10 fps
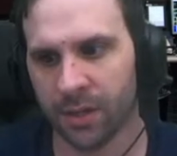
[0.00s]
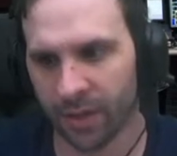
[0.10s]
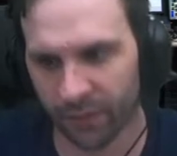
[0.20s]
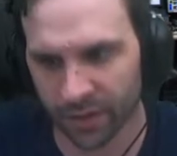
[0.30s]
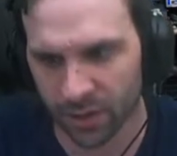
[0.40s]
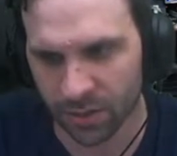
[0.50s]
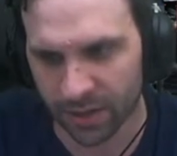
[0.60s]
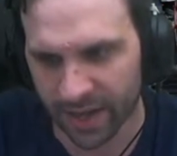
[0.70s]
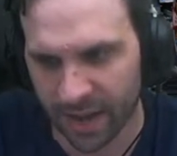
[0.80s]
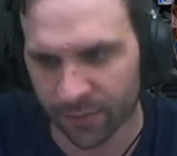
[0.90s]
if I just use
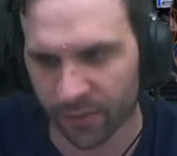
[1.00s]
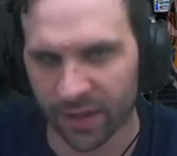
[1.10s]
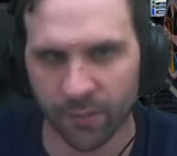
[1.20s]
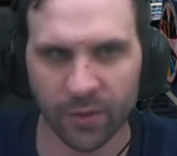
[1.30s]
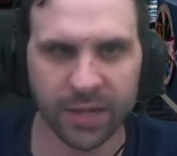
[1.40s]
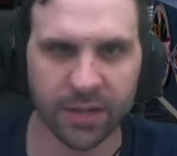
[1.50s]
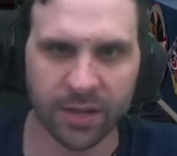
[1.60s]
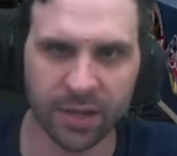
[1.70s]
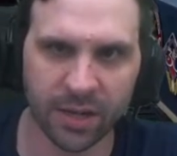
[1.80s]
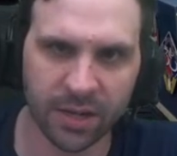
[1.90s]
a capsule, then we
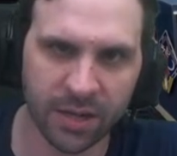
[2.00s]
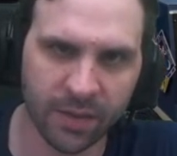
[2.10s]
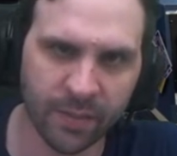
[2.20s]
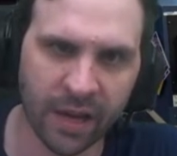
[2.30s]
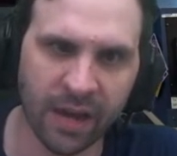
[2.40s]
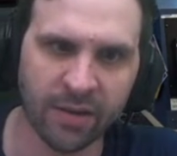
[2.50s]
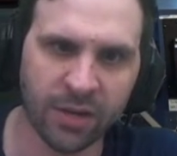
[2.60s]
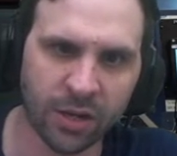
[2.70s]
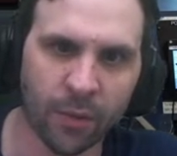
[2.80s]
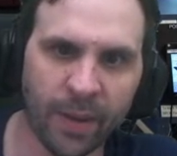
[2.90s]
could and
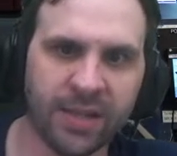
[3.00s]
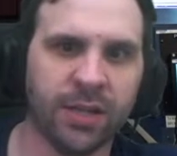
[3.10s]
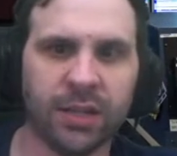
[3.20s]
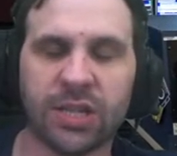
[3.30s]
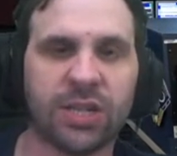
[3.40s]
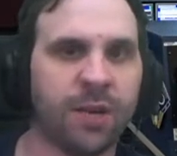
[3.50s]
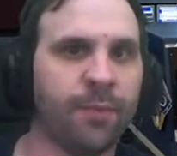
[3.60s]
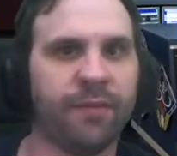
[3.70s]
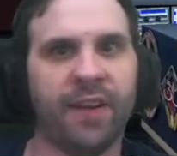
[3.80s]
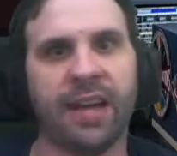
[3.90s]
you know basically
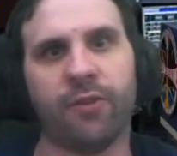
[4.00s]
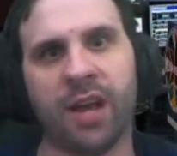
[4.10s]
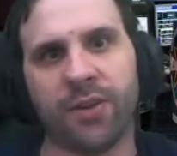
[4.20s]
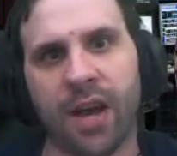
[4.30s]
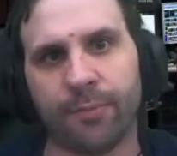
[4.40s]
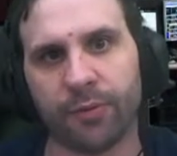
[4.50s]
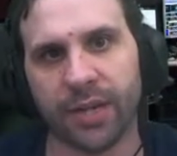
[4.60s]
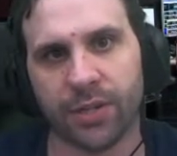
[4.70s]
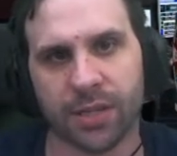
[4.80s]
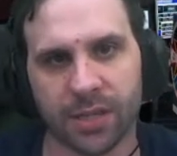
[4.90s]
simplify ground
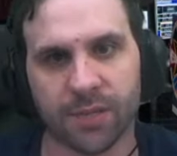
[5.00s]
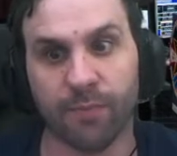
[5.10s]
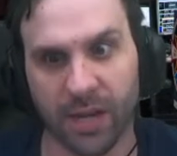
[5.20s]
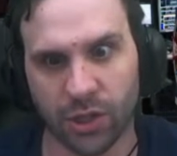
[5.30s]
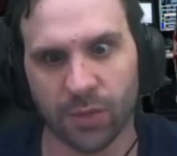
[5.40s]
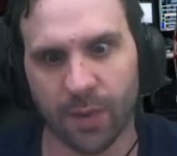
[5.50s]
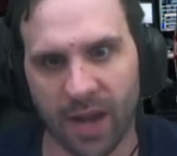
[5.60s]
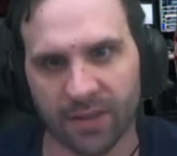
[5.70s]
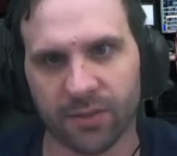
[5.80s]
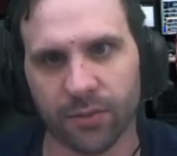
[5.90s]
operations as much as
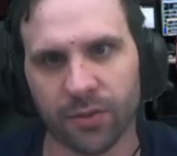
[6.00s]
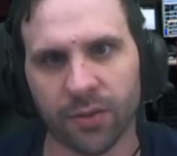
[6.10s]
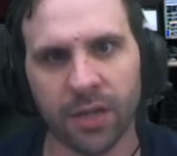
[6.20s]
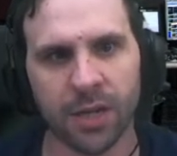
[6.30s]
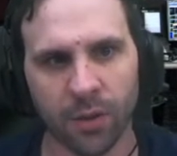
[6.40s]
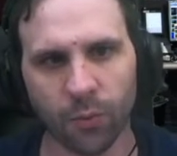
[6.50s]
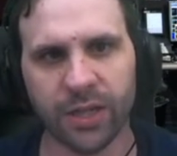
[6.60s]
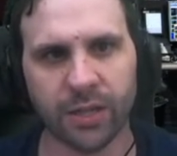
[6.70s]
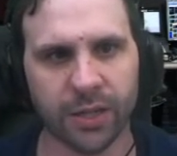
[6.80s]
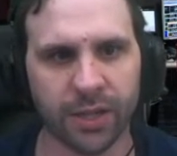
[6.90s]
possible. We
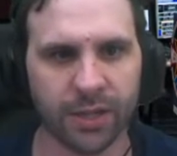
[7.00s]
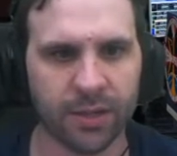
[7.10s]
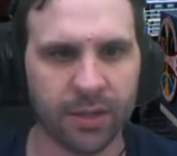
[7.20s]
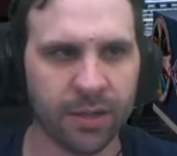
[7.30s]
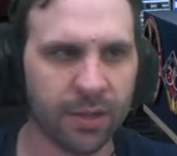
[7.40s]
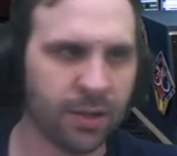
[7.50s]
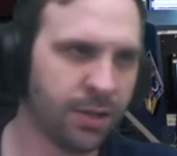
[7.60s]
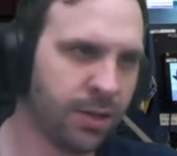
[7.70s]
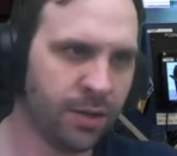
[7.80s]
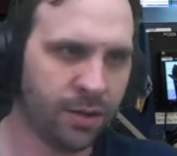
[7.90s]
could
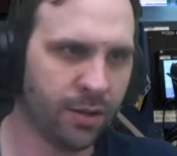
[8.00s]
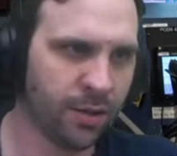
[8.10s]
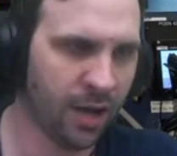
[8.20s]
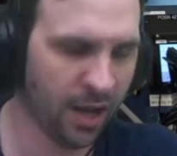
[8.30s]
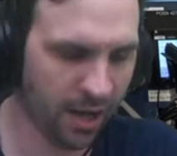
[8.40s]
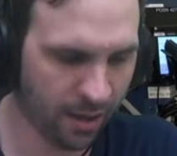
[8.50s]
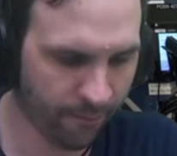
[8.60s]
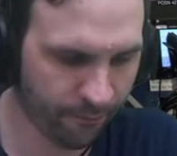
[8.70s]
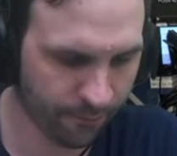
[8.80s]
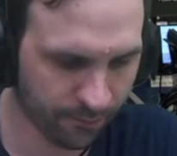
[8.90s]
um